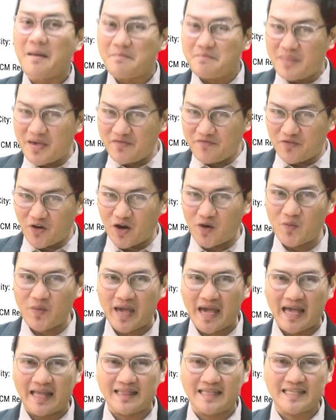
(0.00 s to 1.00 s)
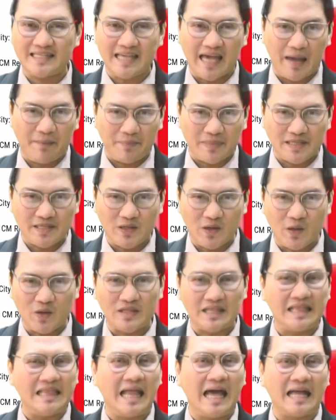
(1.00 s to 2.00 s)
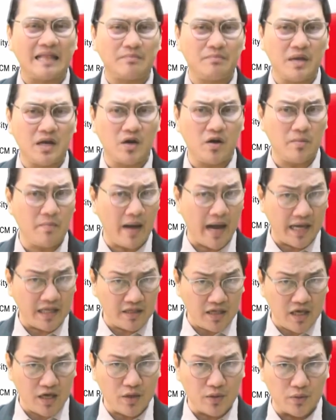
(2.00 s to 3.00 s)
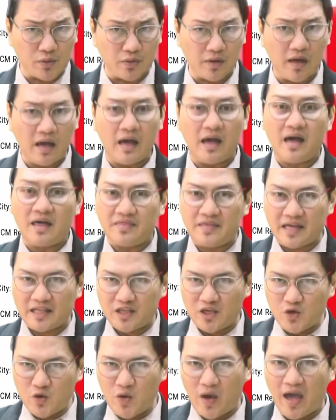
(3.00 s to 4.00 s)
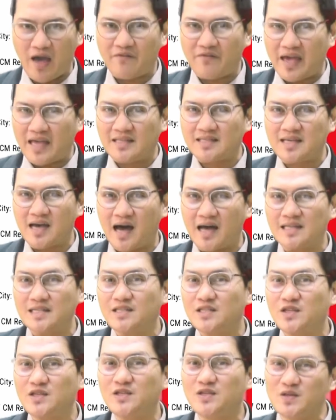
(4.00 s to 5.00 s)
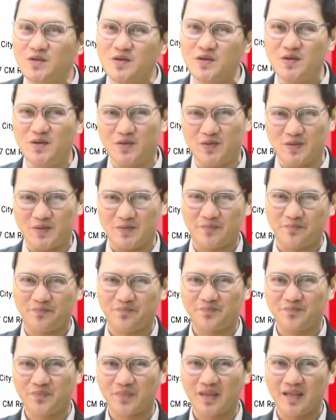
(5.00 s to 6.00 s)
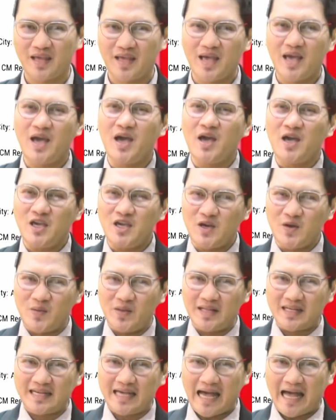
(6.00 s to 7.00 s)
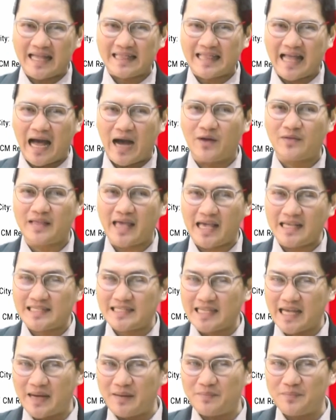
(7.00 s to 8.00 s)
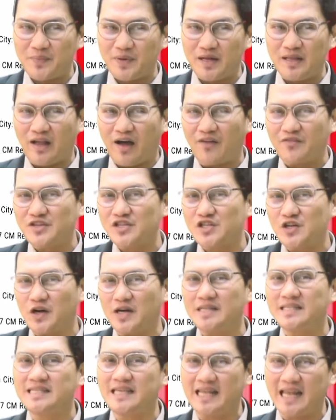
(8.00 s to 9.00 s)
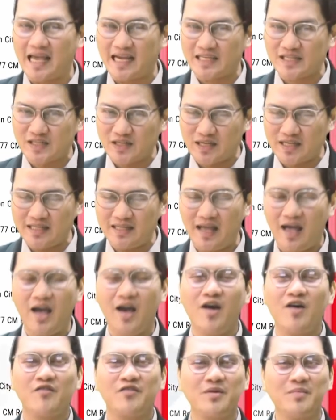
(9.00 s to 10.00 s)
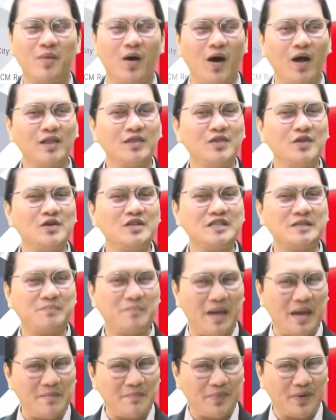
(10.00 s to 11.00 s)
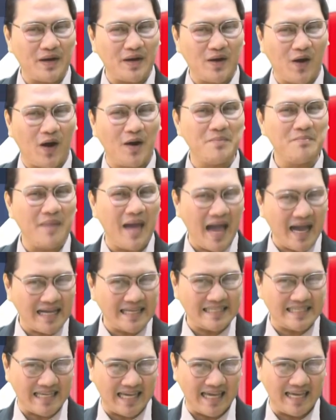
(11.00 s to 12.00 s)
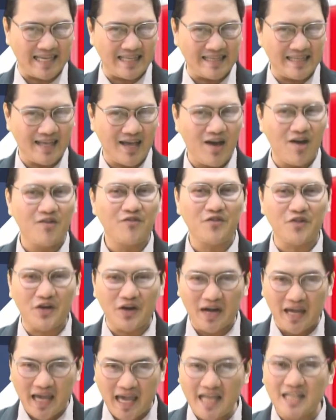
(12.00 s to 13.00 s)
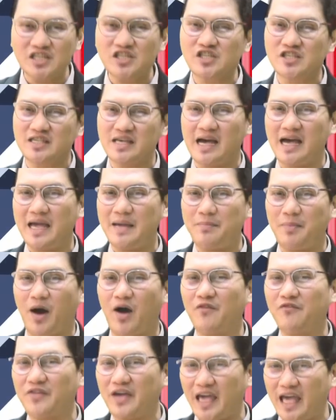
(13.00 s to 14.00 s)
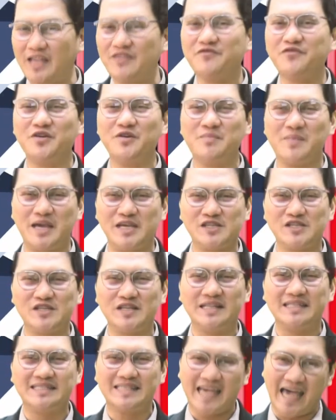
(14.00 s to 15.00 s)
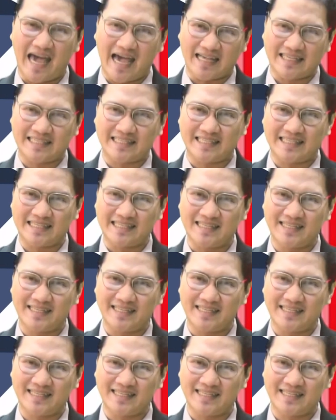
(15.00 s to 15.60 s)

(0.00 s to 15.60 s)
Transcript: Before we end this episode, let me remind you that you have a task to do. You will cut out a sample of short selection from old newspaper or magazine for each type of informational text.